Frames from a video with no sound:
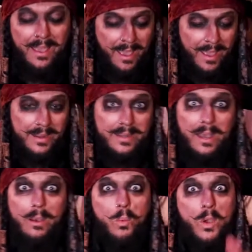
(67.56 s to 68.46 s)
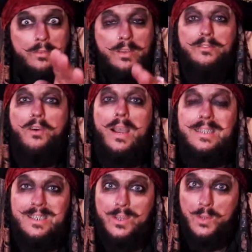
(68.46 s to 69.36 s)
And uh, word of
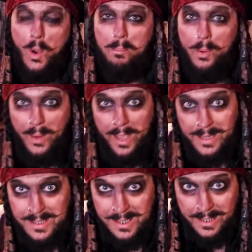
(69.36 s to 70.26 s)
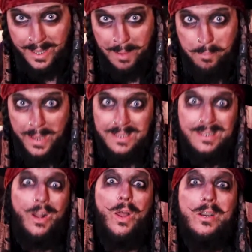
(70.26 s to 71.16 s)
advice, do not pull out your Sunday
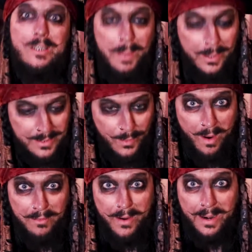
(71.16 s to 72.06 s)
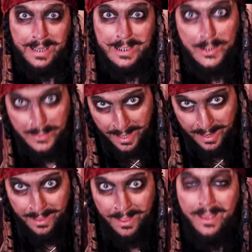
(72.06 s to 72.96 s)
best clothes because quite frankly, you do
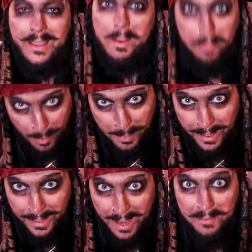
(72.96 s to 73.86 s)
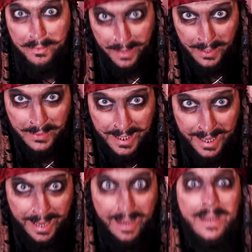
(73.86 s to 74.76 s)
that, you're probably going to get a flick on the
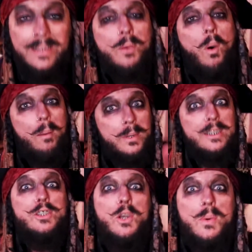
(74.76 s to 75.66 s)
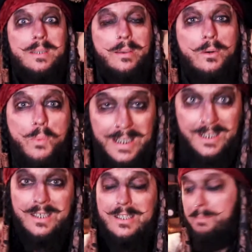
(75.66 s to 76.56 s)
ear. So what I'm going to do is I'm going to reach
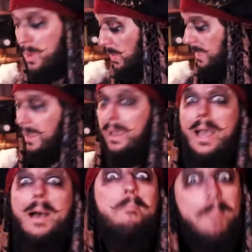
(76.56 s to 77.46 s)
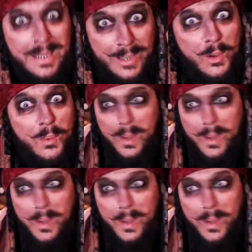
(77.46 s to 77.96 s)
into my uh, magical